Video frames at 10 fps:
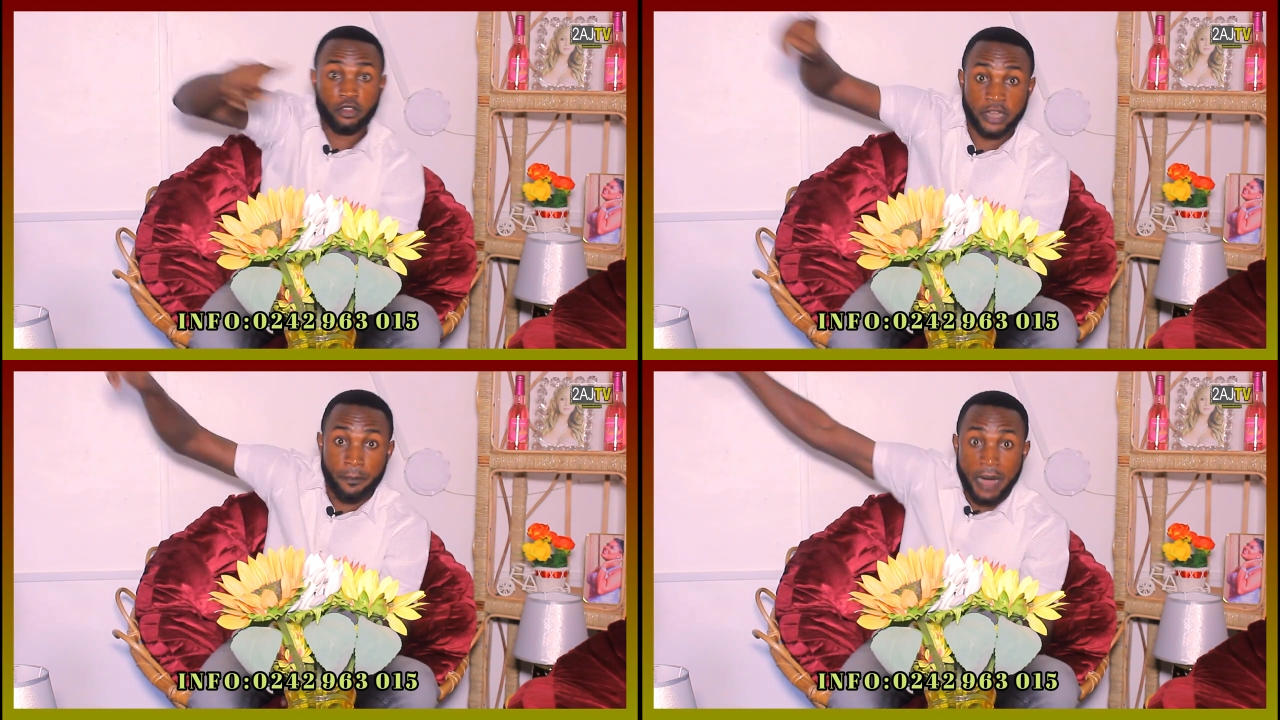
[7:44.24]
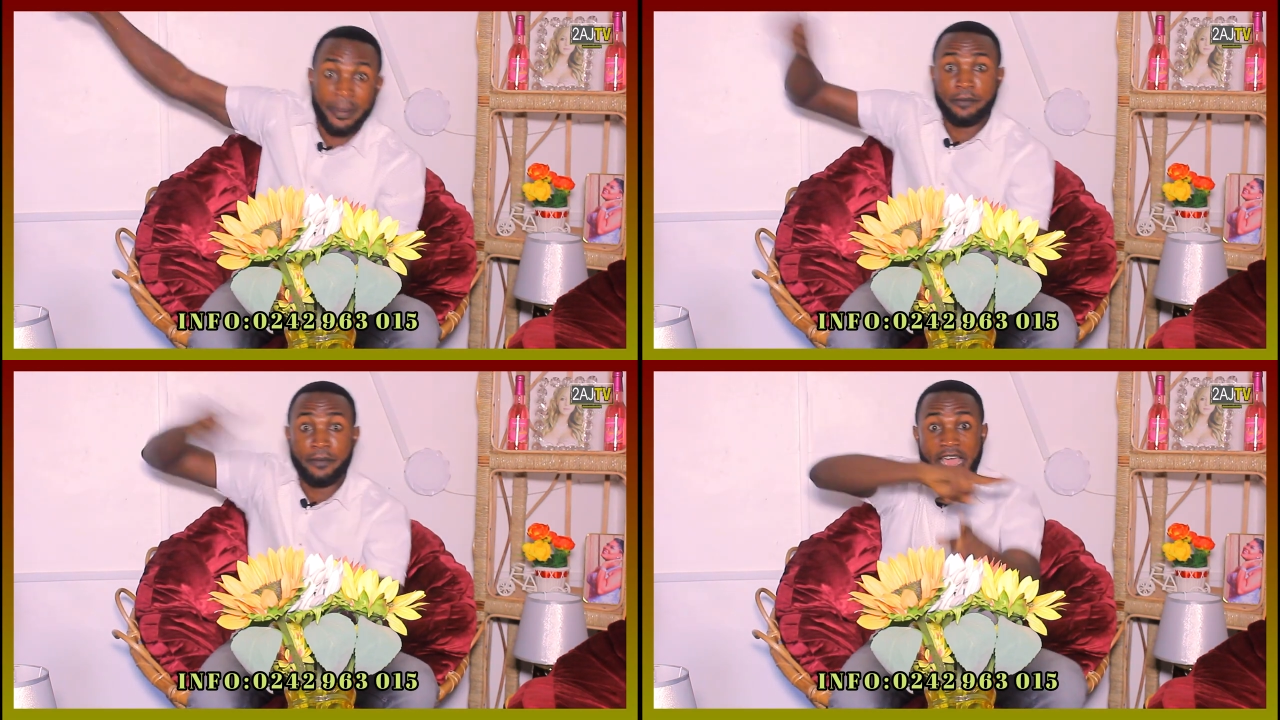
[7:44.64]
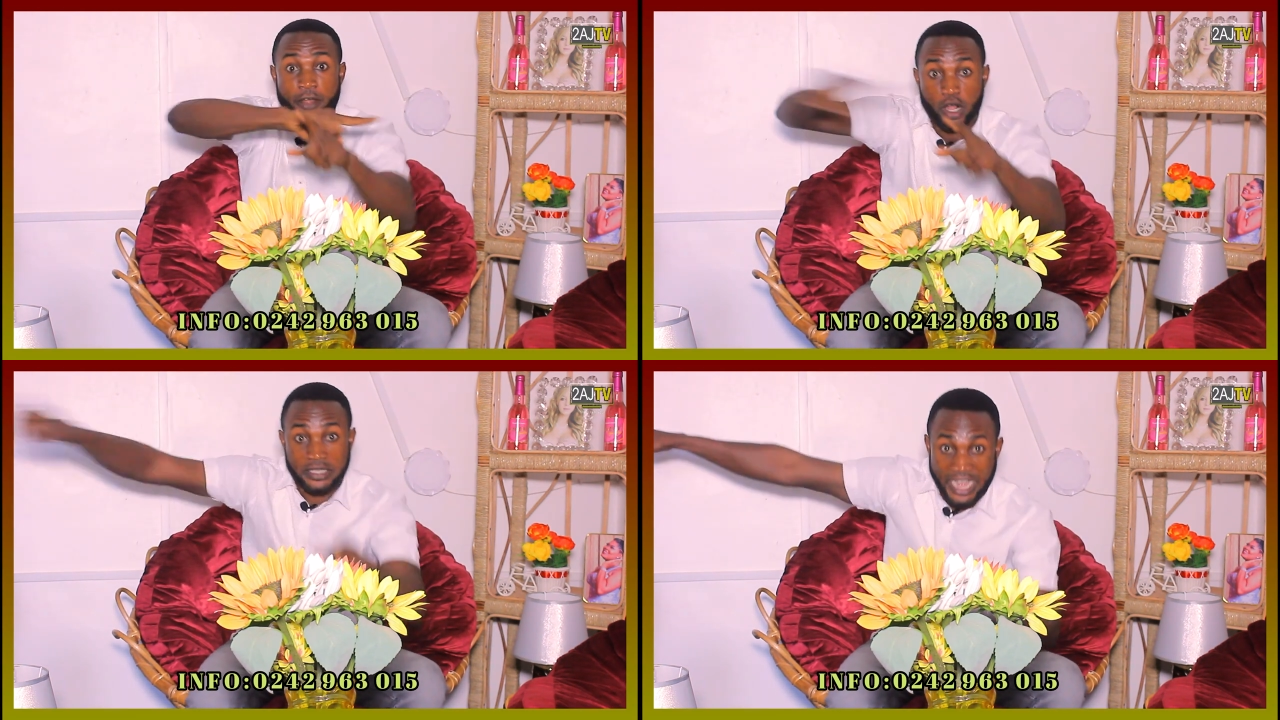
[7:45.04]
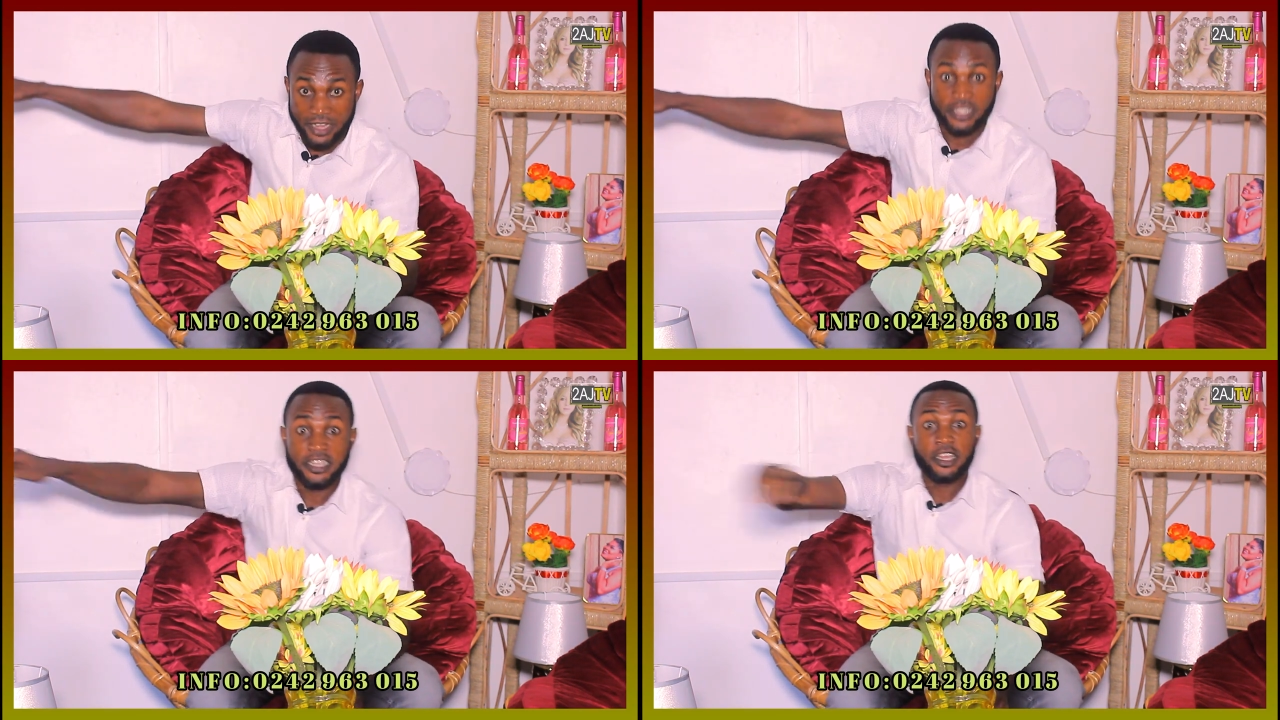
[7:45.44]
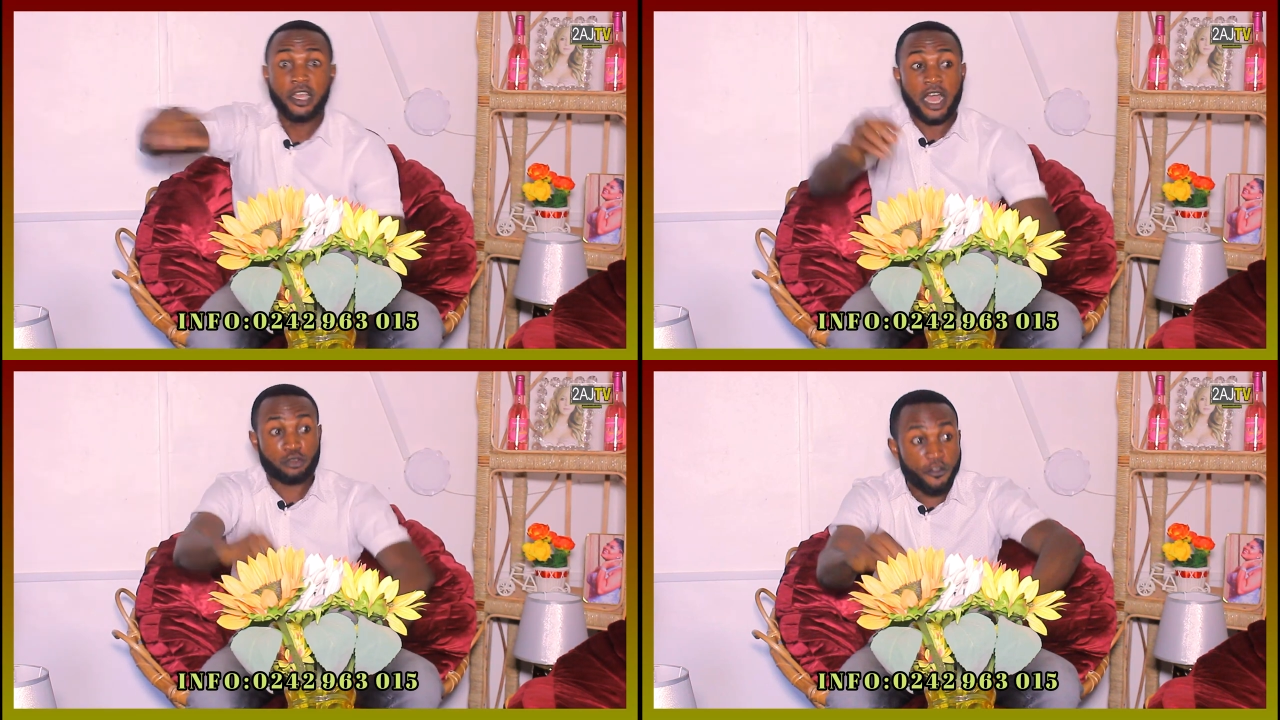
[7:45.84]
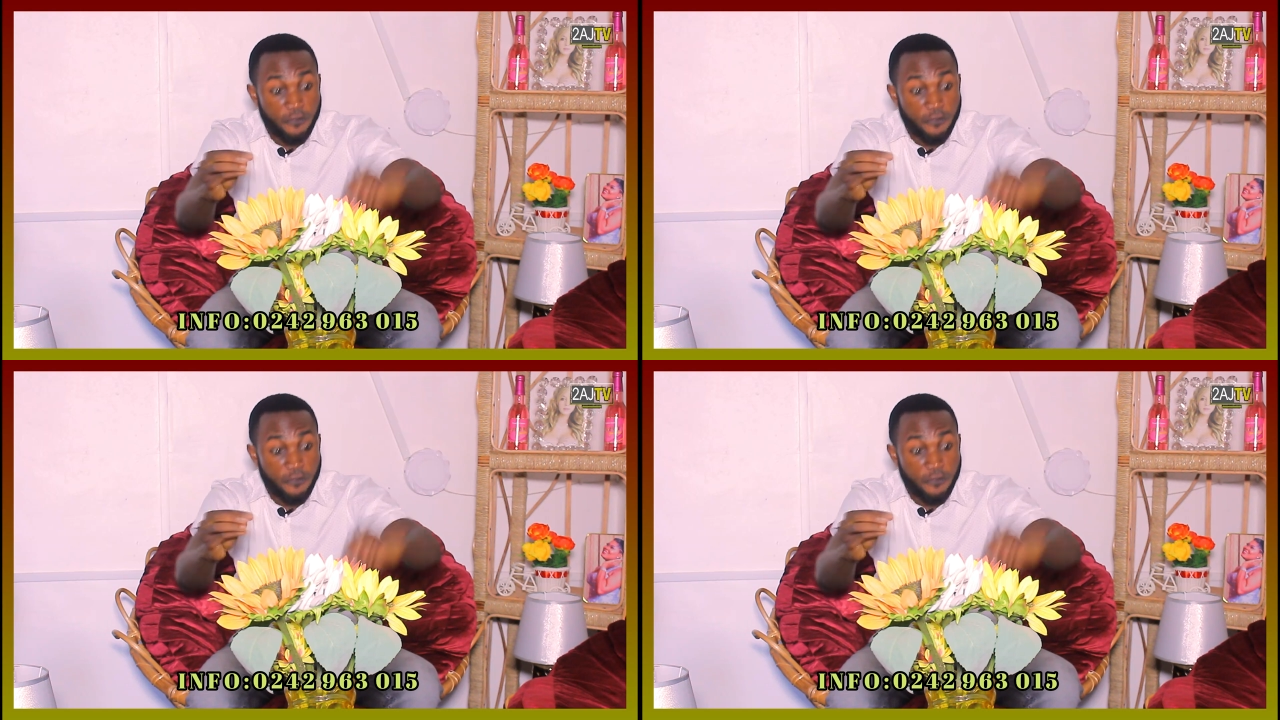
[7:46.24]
here the bar and buy a doctor. So